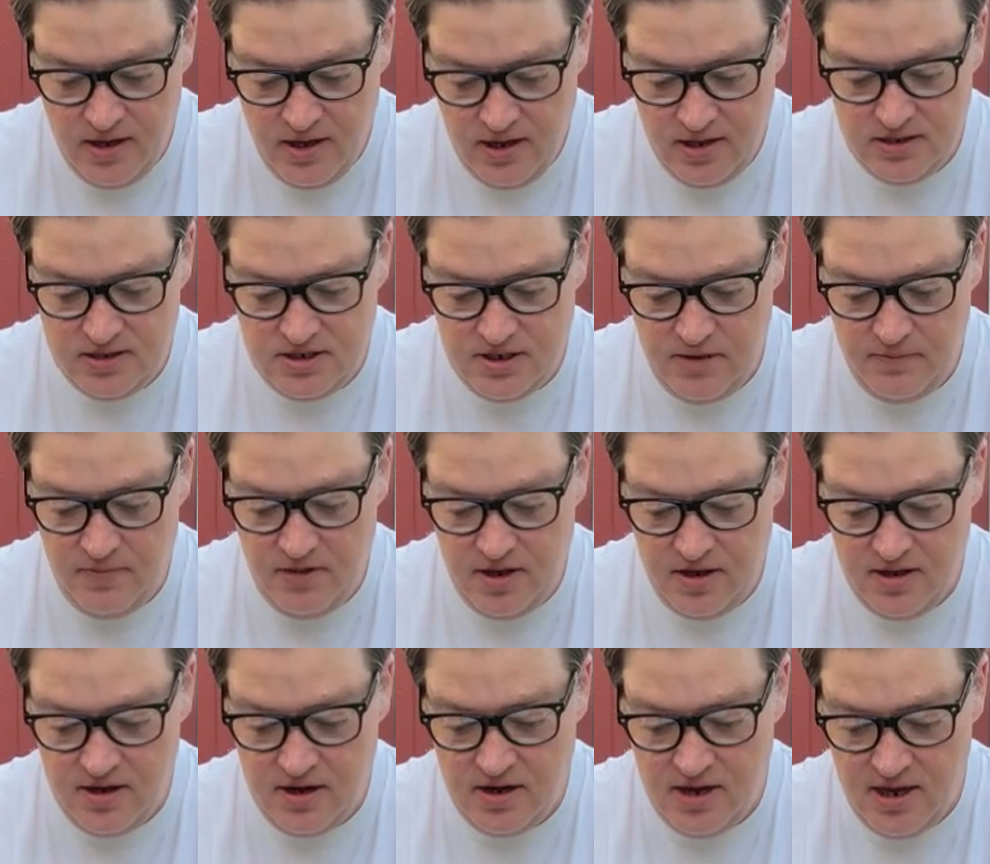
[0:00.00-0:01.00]
and
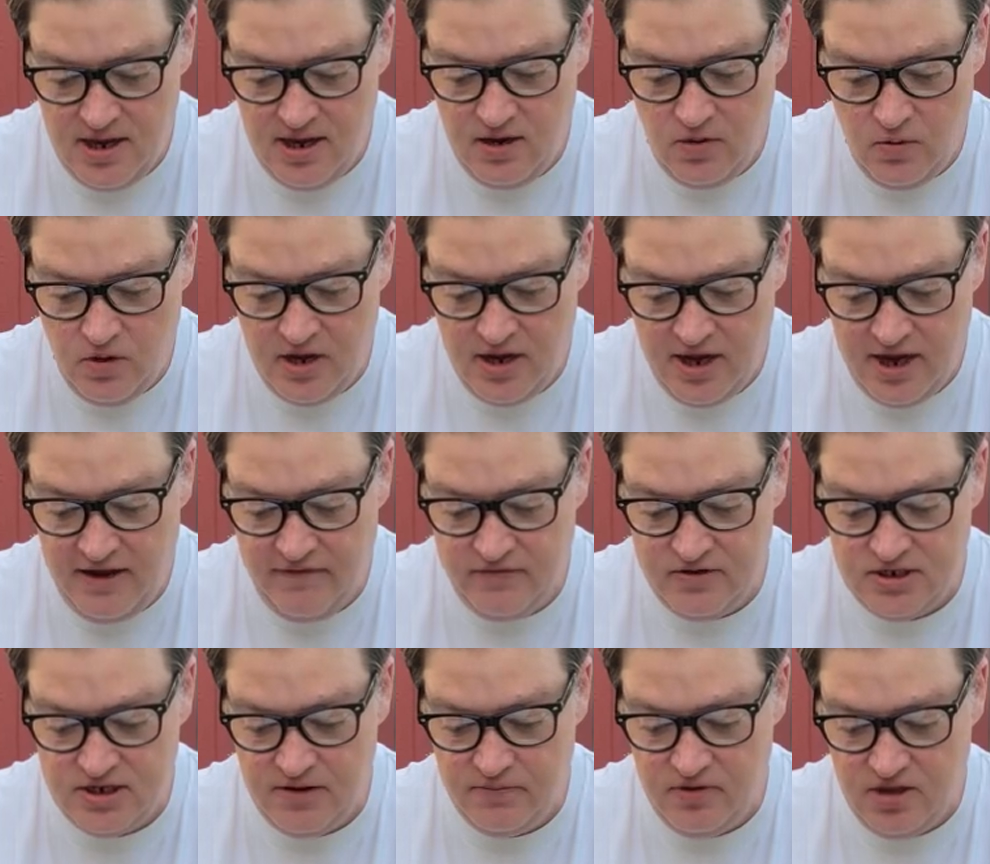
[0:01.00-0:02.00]
something that Hank would have
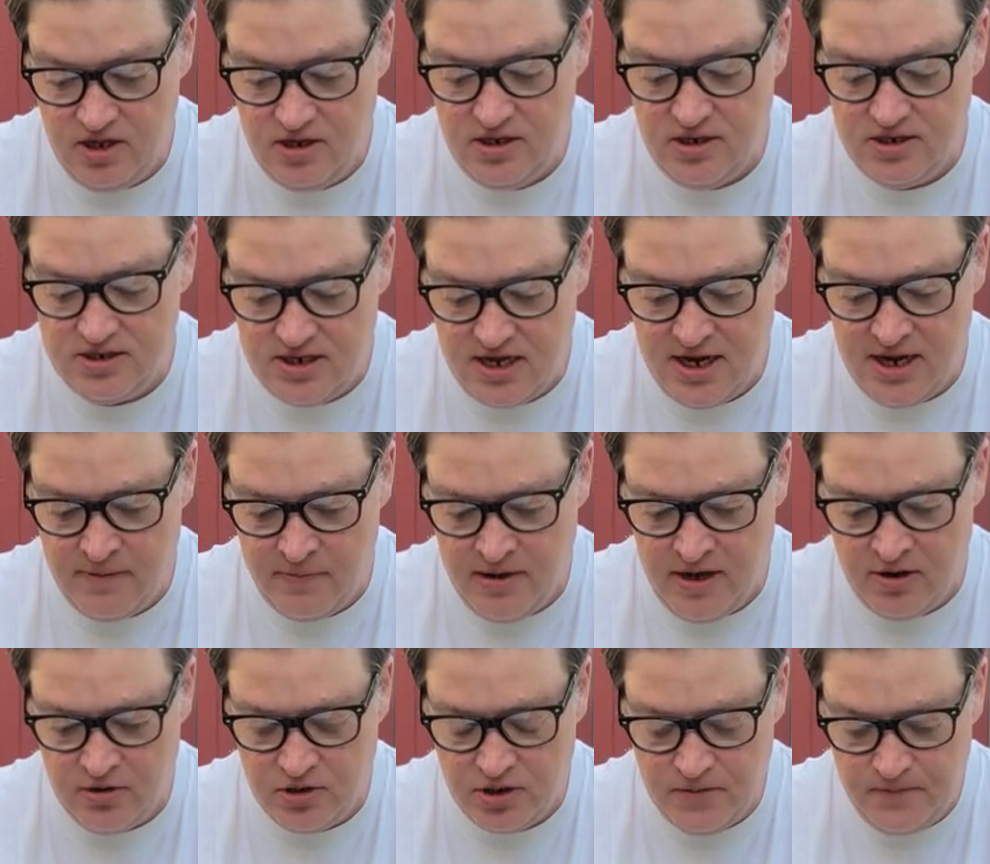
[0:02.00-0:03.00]
something to say
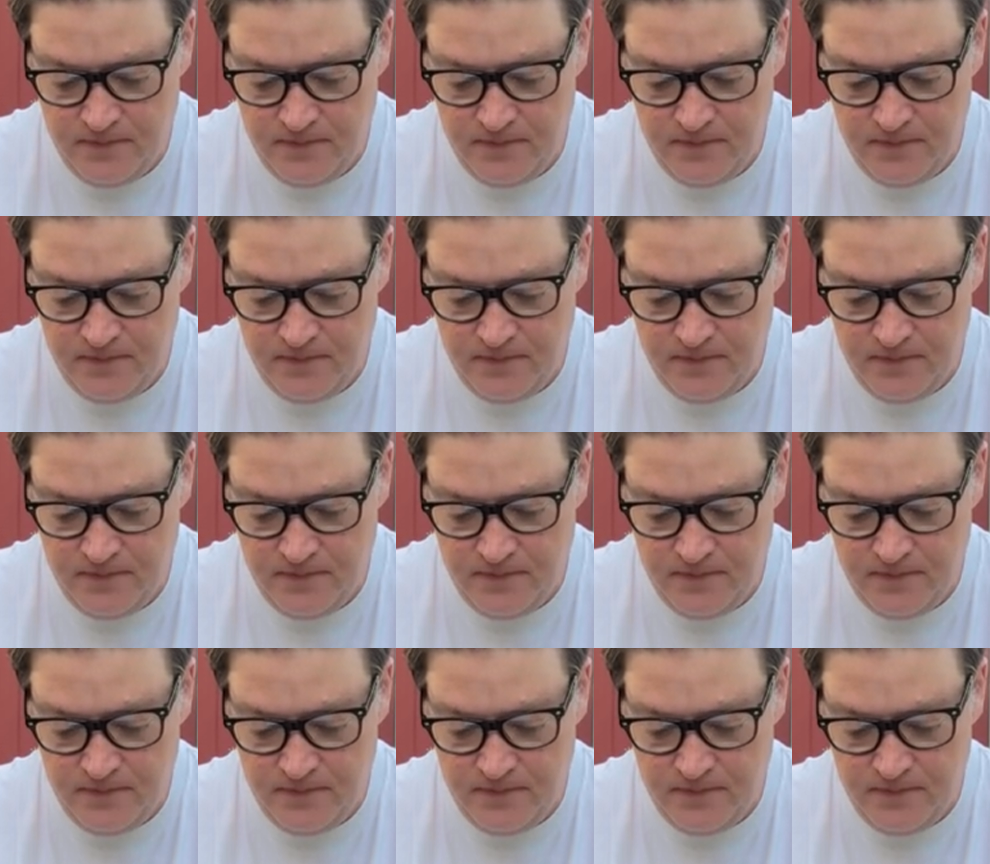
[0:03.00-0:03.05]
about.